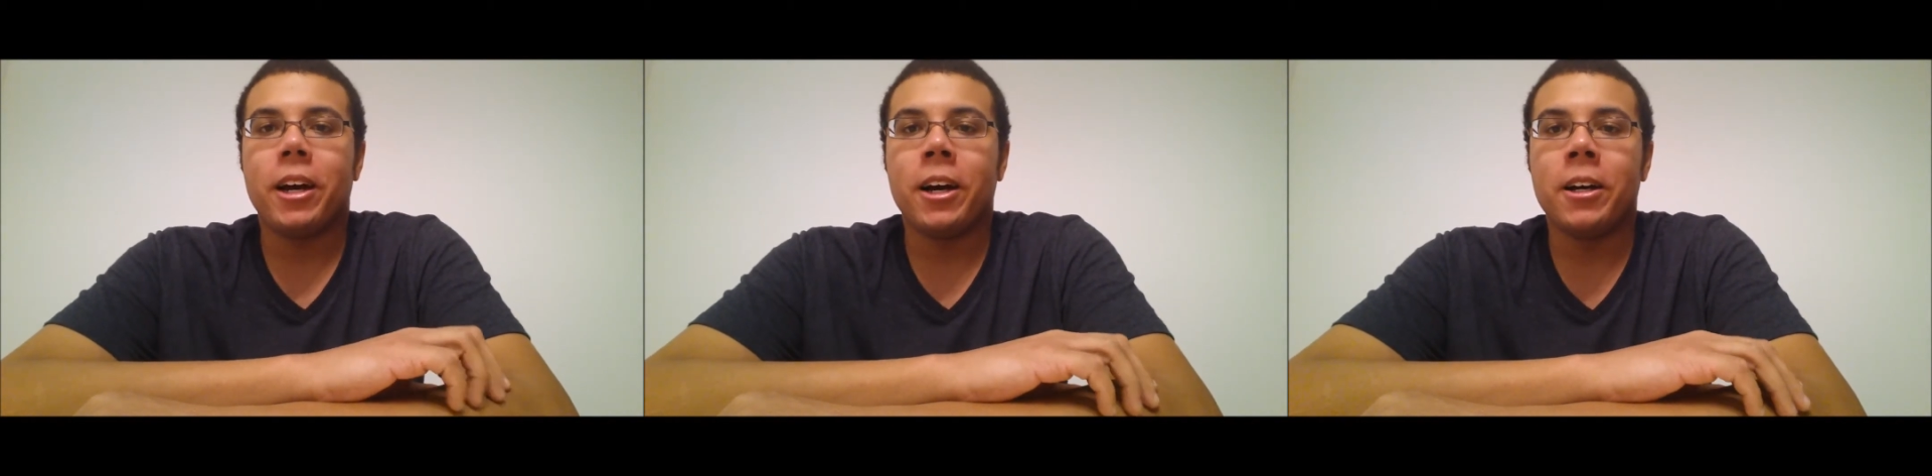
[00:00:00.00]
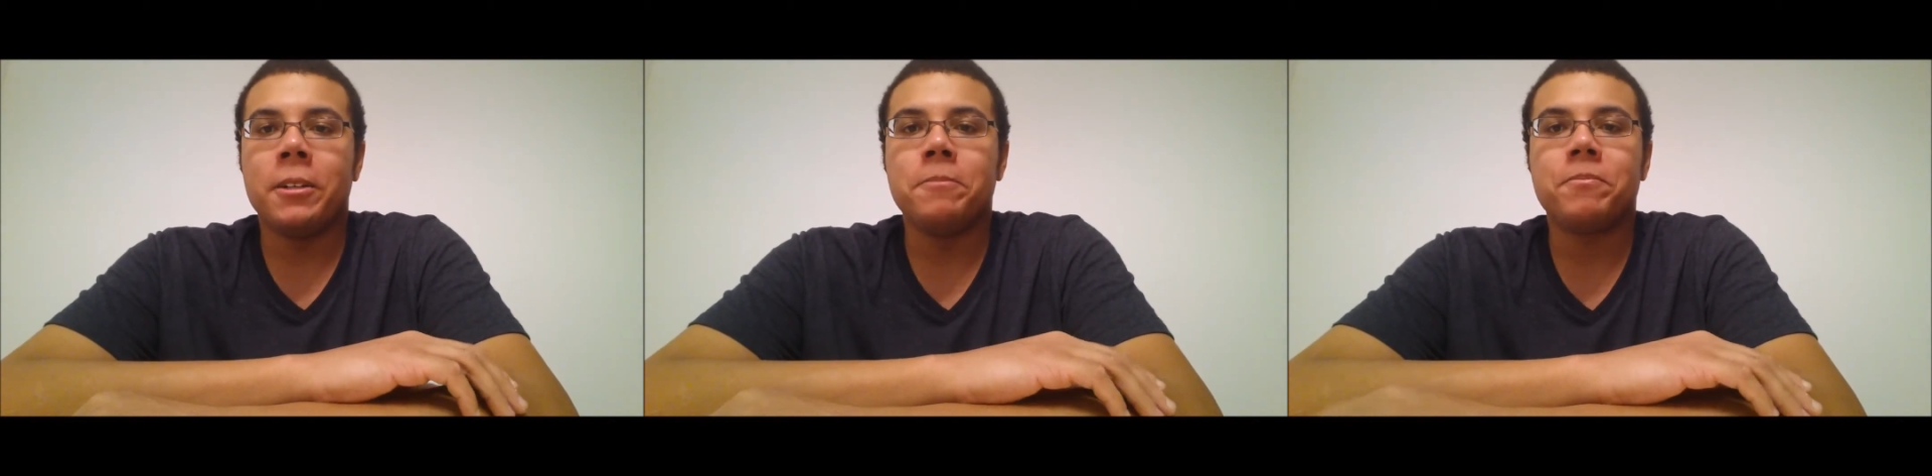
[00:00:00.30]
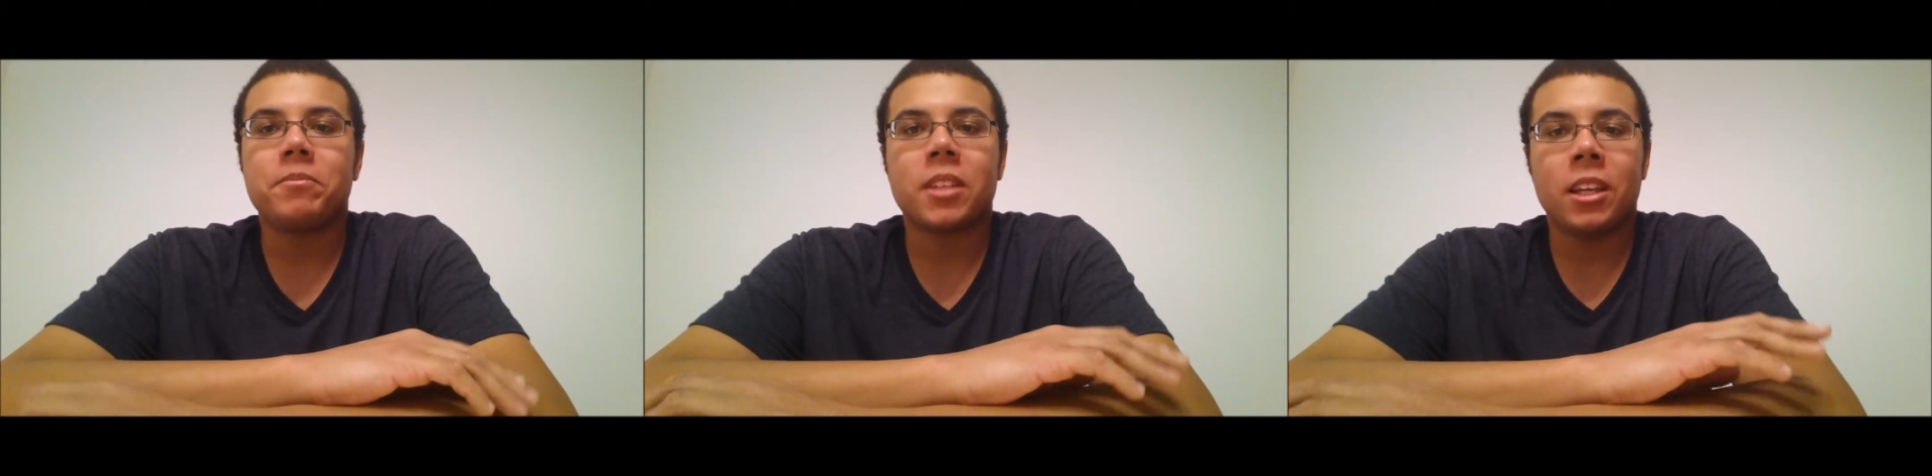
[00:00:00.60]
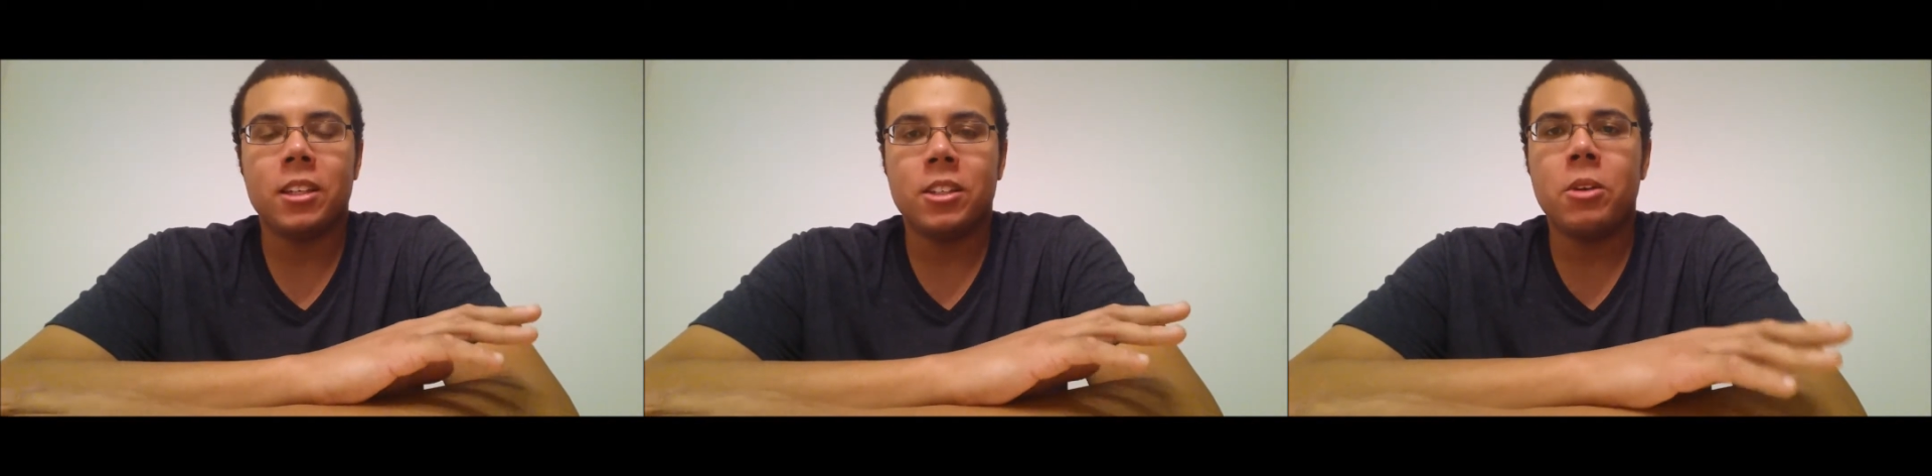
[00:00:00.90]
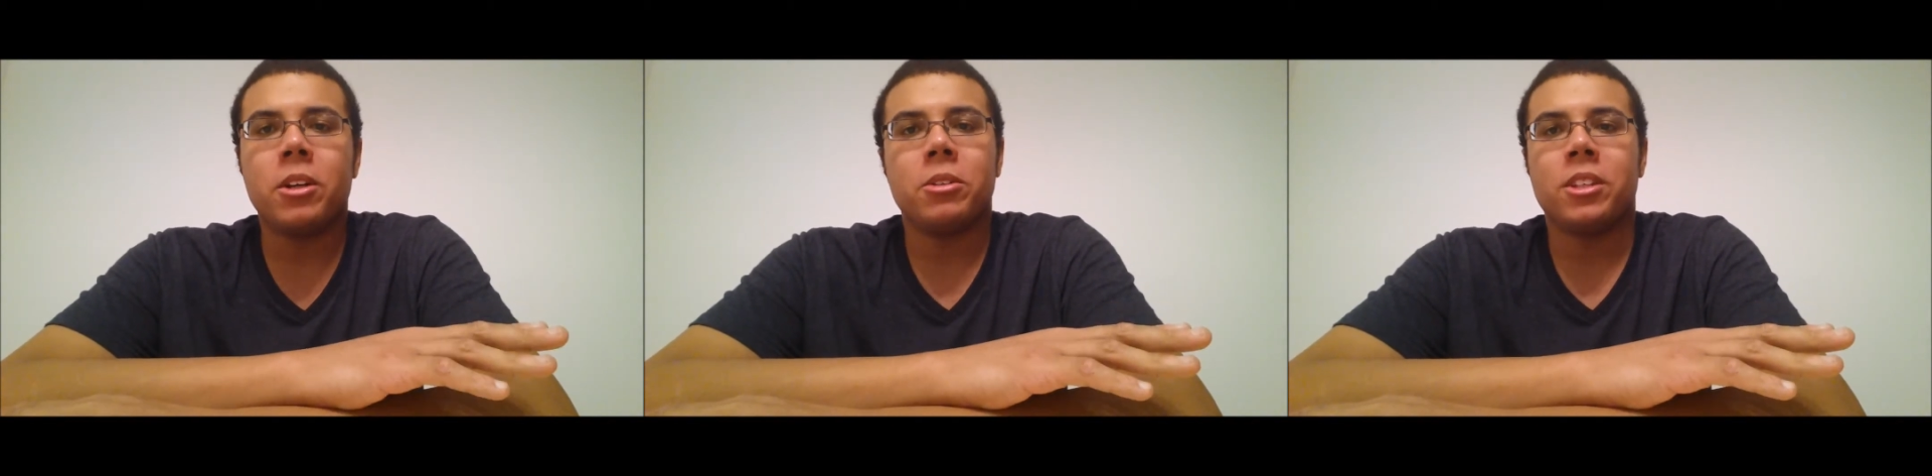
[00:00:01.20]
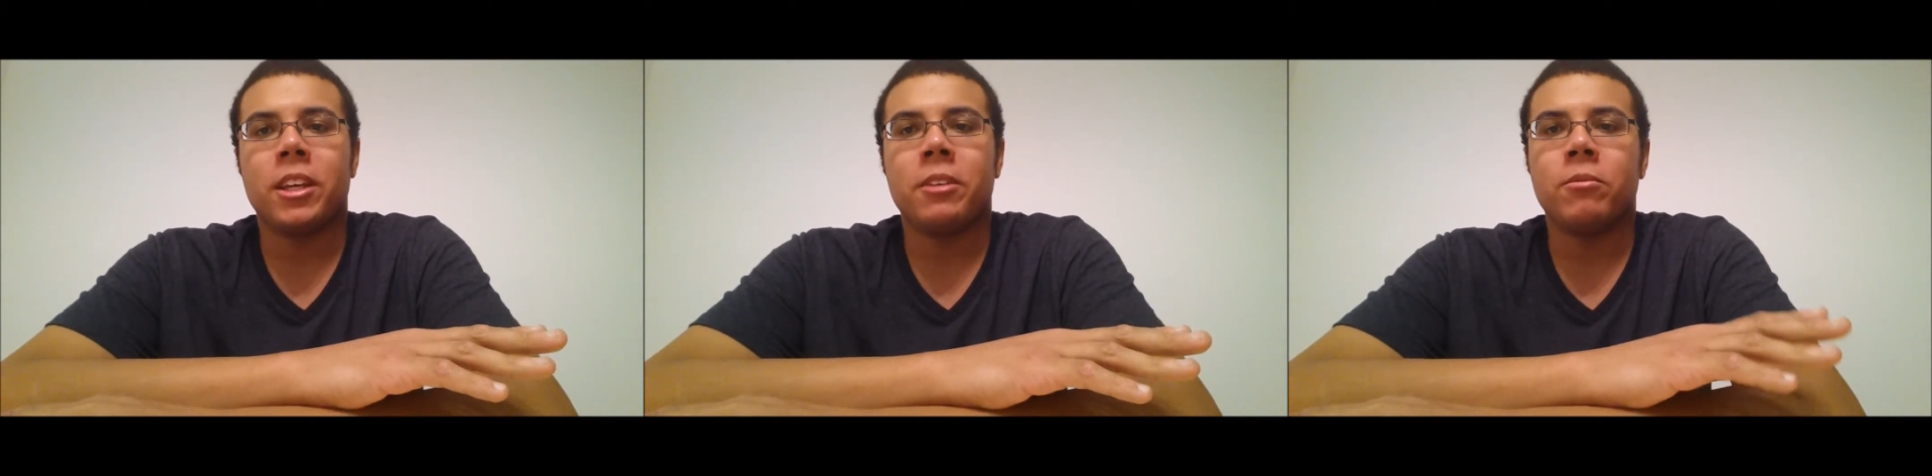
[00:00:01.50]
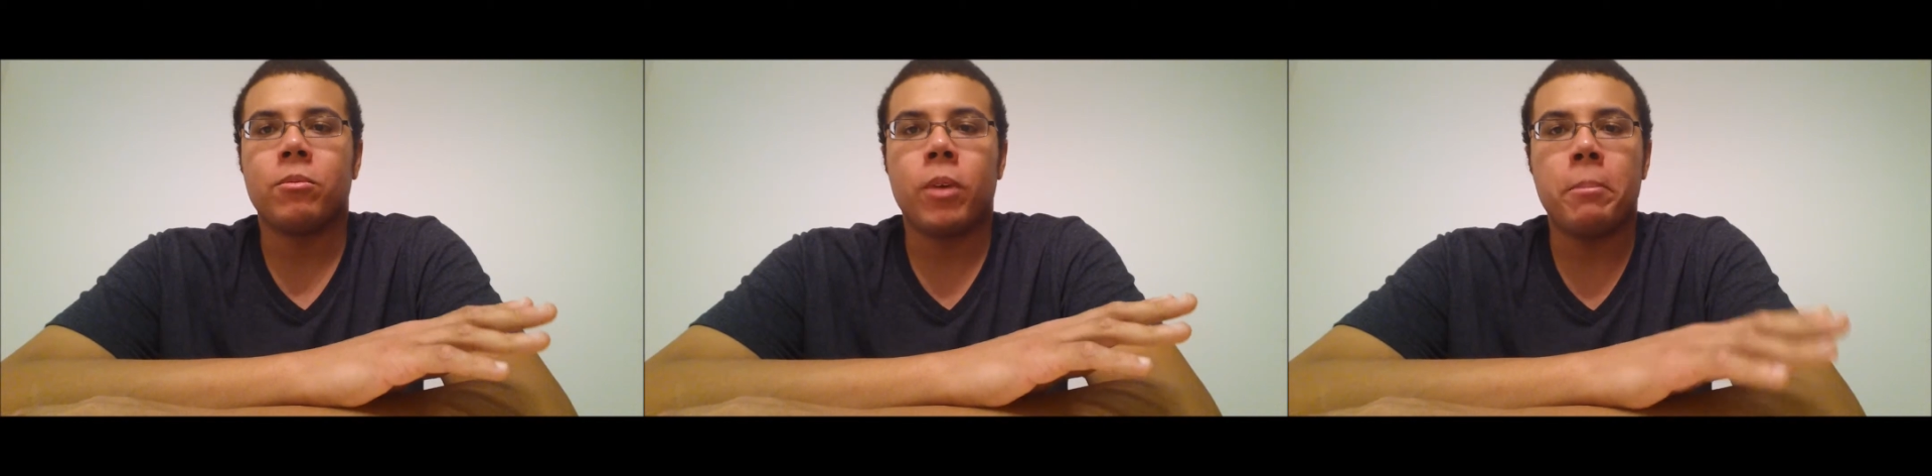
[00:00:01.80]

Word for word: um, don't go see it.